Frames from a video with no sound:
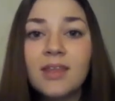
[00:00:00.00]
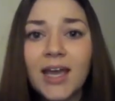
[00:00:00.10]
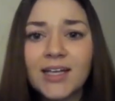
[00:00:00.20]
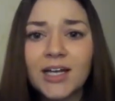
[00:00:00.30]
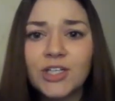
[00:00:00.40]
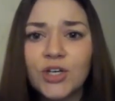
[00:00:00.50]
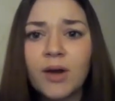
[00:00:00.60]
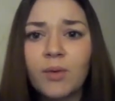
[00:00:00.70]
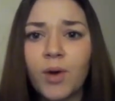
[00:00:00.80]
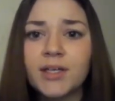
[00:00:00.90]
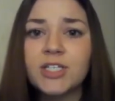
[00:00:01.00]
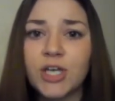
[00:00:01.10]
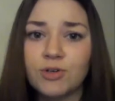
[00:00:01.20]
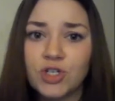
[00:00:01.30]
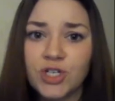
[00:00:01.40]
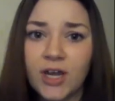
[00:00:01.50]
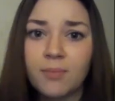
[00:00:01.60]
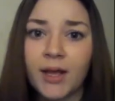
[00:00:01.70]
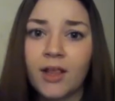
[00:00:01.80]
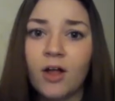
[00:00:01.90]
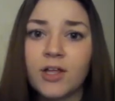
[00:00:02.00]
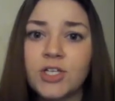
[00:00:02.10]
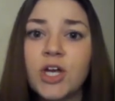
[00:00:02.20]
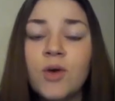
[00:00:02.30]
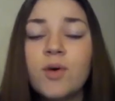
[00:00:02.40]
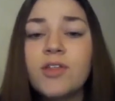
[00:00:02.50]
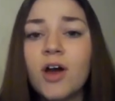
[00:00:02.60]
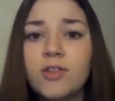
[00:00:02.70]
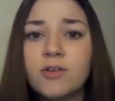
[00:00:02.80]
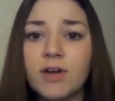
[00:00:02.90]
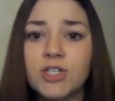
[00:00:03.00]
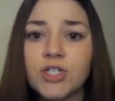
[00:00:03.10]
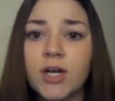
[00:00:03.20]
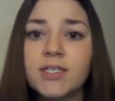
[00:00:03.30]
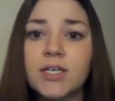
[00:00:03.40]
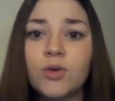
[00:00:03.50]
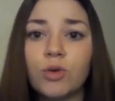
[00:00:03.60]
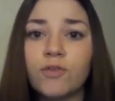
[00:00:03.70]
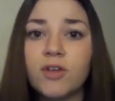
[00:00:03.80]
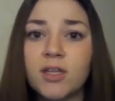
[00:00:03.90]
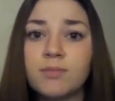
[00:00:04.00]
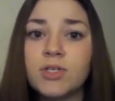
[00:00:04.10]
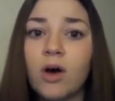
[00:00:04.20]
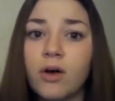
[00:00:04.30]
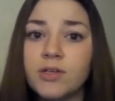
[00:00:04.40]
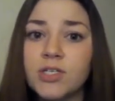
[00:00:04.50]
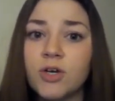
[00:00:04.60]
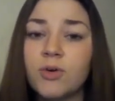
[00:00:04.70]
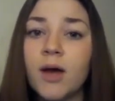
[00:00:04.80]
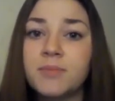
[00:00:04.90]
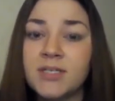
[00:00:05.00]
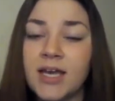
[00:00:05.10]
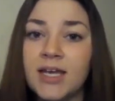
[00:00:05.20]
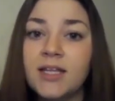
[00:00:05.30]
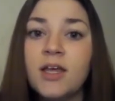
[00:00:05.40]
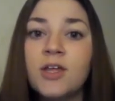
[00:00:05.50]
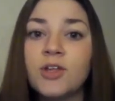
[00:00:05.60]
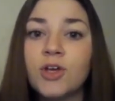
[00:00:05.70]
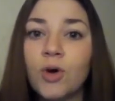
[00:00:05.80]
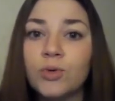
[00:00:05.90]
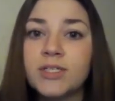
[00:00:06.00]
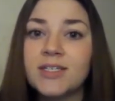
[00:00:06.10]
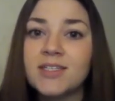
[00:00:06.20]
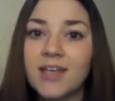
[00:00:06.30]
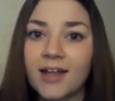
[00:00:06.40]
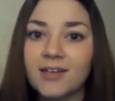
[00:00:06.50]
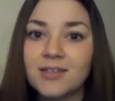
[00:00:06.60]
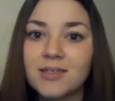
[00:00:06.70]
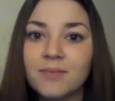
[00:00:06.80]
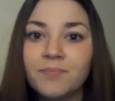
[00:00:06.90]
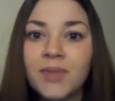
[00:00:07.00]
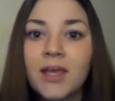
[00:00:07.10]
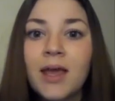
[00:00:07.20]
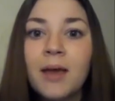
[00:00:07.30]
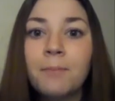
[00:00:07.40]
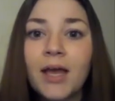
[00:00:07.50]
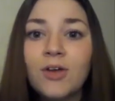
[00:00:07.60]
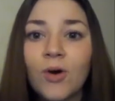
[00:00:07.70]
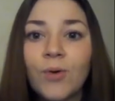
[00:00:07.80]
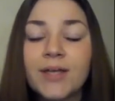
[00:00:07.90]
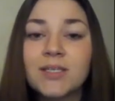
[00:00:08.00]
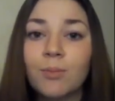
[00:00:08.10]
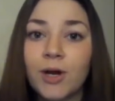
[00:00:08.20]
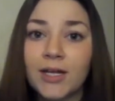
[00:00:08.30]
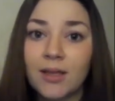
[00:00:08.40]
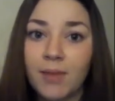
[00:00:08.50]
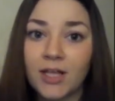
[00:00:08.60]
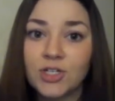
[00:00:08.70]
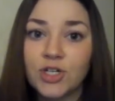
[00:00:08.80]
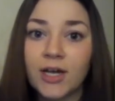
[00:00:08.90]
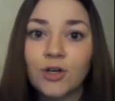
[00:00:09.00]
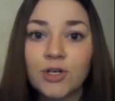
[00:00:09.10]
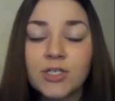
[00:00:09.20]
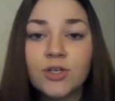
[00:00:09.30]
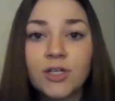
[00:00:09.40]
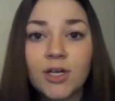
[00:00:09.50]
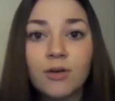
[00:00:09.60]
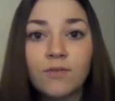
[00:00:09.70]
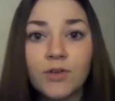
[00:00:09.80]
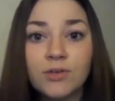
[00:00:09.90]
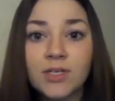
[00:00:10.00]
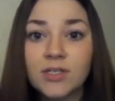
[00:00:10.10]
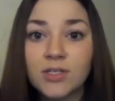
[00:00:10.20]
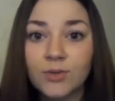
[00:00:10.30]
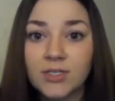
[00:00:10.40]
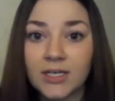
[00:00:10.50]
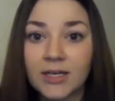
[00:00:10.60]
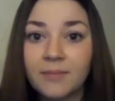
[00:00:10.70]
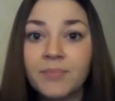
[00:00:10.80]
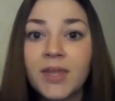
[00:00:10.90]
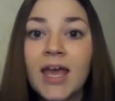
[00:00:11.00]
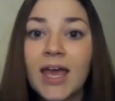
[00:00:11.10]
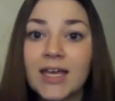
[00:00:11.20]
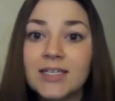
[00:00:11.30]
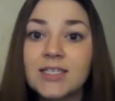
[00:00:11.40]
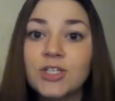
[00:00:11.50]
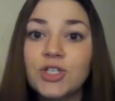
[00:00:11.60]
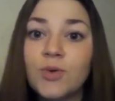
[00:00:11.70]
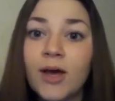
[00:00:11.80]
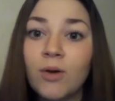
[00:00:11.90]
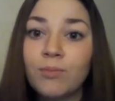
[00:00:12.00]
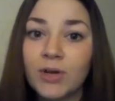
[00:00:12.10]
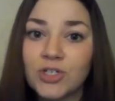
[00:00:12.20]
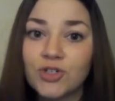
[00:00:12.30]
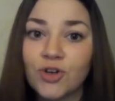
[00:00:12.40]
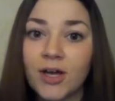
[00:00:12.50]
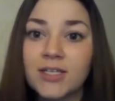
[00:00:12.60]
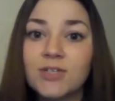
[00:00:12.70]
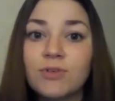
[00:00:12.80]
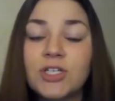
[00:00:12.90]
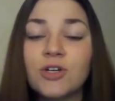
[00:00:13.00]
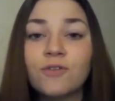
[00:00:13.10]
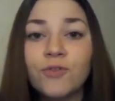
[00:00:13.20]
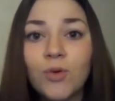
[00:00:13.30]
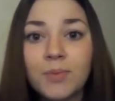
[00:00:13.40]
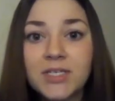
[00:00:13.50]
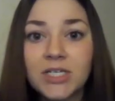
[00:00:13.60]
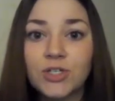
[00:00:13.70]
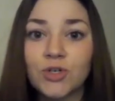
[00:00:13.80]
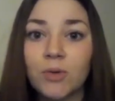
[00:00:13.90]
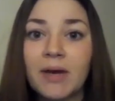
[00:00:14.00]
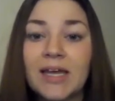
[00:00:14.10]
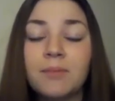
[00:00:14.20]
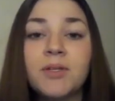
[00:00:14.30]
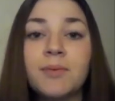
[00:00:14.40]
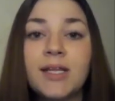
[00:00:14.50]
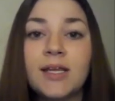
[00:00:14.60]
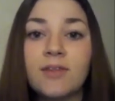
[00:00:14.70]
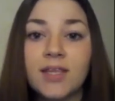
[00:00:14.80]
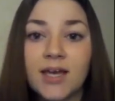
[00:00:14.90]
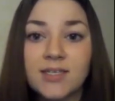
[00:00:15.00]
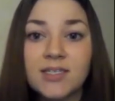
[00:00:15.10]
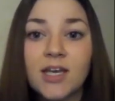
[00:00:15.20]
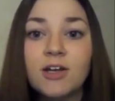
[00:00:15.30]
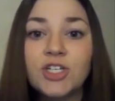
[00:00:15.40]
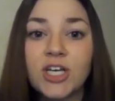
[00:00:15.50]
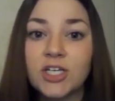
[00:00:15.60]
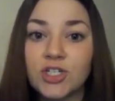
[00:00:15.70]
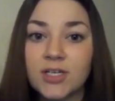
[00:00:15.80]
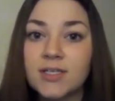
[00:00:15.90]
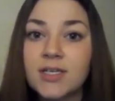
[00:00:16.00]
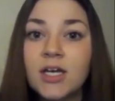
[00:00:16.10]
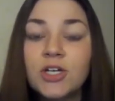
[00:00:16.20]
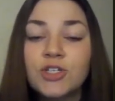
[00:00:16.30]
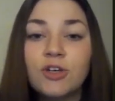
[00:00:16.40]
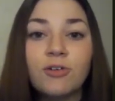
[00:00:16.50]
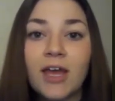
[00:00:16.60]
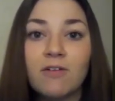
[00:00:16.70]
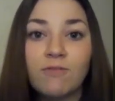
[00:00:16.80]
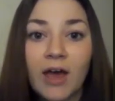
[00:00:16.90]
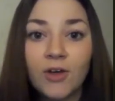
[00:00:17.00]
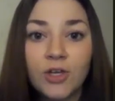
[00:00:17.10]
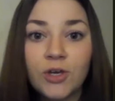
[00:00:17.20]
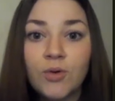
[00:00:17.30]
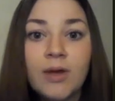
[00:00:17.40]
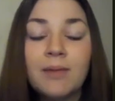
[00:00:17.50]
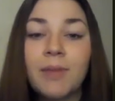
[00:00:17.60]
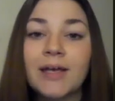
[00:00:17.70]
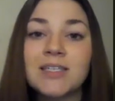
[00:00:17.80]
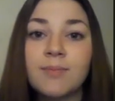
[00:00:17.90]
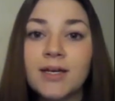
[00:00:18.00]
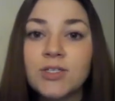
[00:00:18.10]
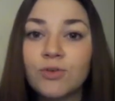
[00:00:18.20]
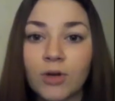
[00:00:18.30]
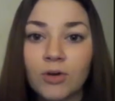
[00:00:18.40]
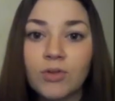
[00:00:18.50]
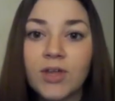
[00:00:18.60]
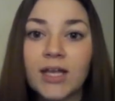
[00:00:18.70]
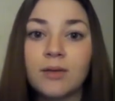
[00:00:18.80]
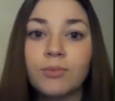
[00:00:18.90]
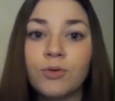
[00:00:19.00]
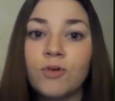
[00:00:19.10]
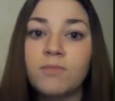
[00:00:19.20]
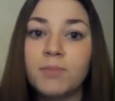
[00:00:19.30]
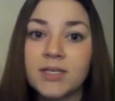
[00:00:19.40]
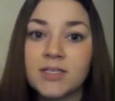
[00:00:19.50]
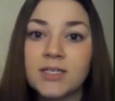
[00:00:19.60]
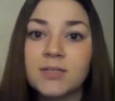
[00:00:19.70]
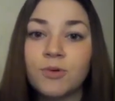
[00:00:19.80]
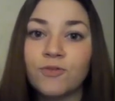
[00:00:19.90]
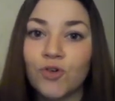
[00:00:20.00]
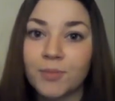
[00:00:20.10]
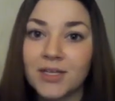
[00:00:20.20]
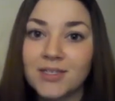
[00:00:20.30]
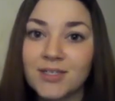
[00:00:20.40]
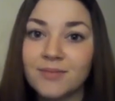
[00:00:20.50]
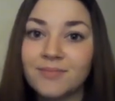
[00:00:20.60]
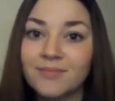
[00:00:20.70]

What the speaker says: and I knew I wanted to go share my knowledge with other restaurants in order for them to also obtain the golden status. My goal as the marketing manager at Crystal Clear Reviews Consulting is to help restaurants reach their full potential by implementing the necessary changes to create value, maximize growth, and improve business performance.